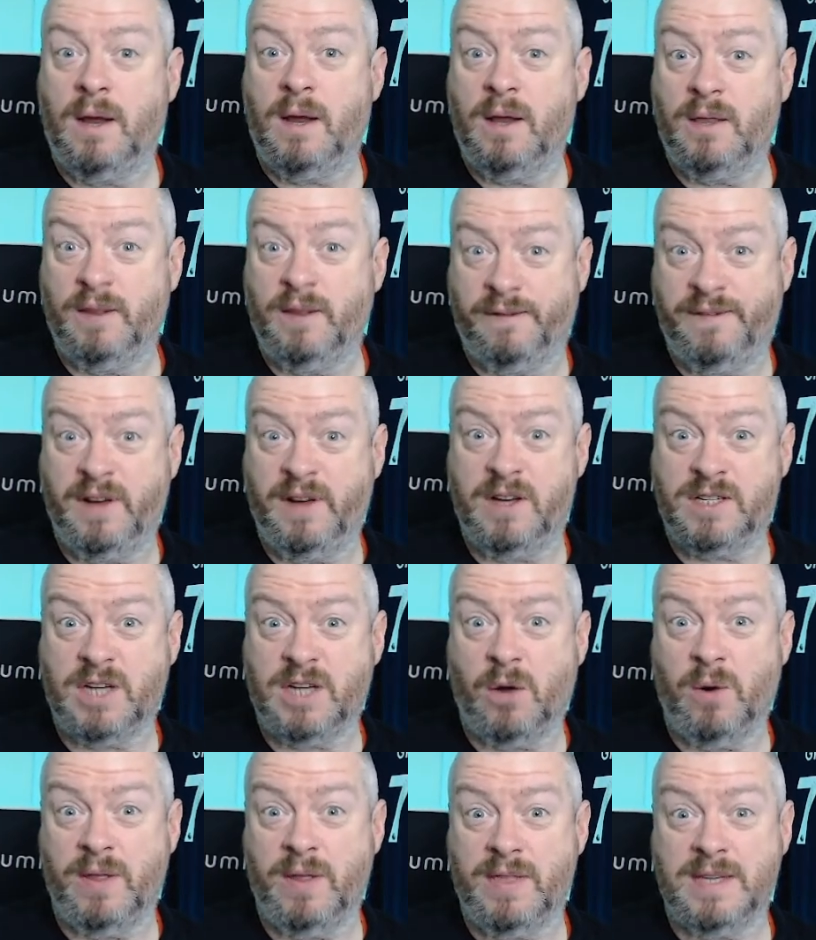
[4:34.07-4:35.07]
The first
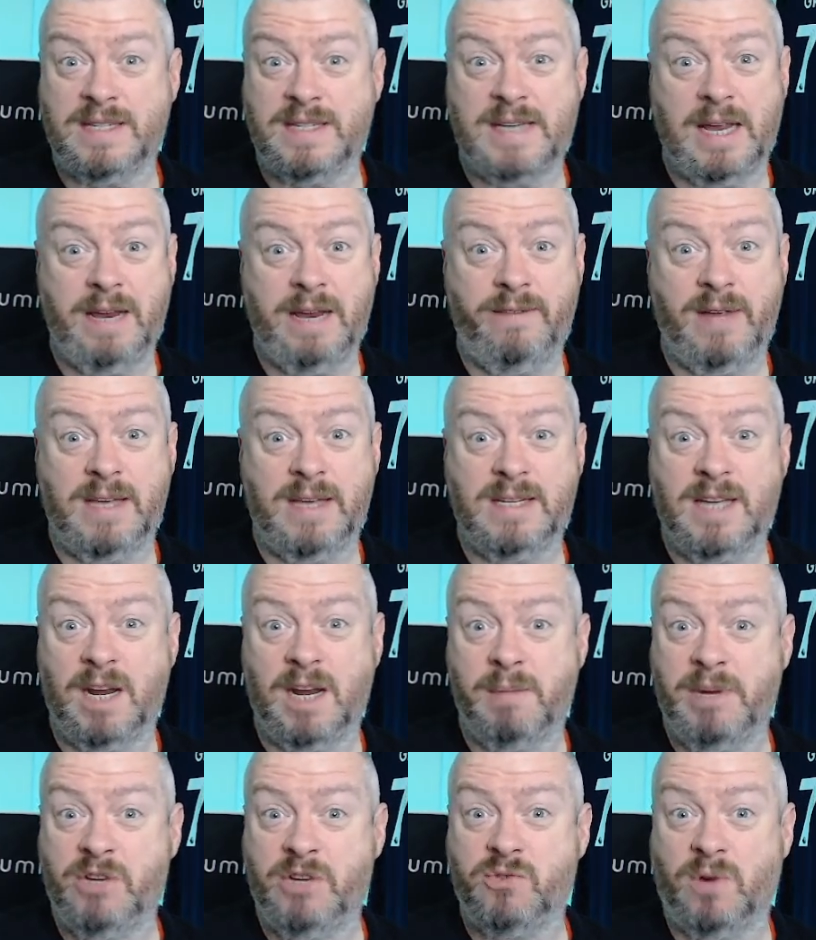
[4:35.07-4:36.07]
goal in this save is going
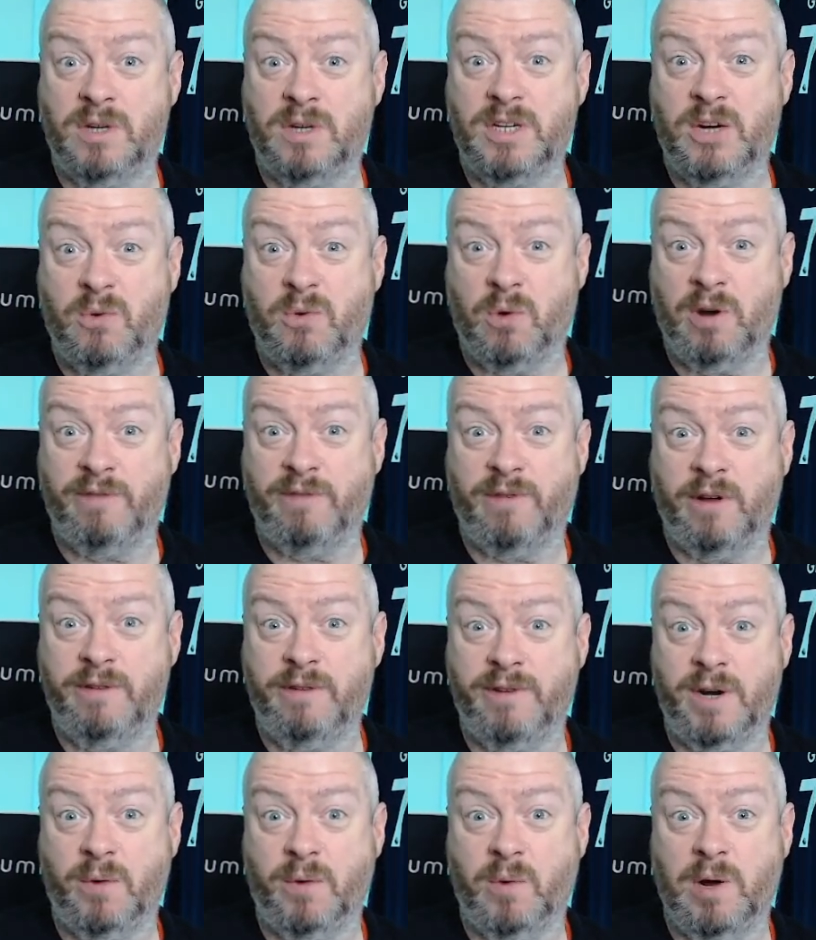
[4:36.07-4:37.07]
to be trying to qualify
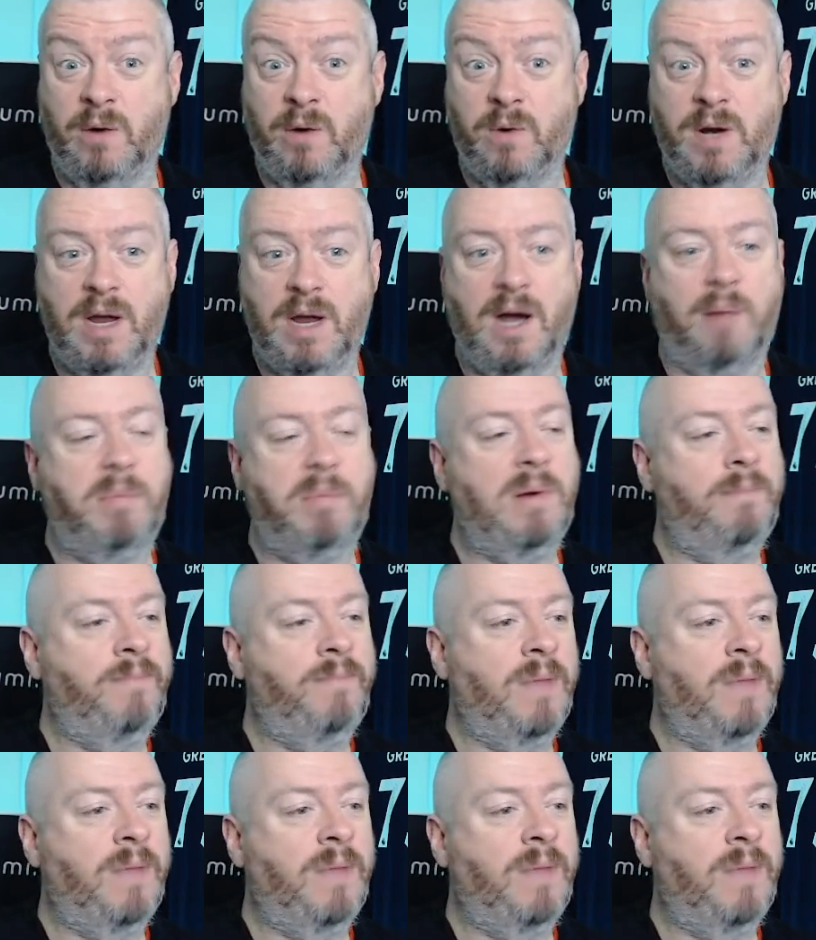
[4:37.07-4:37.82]
for the World Cup.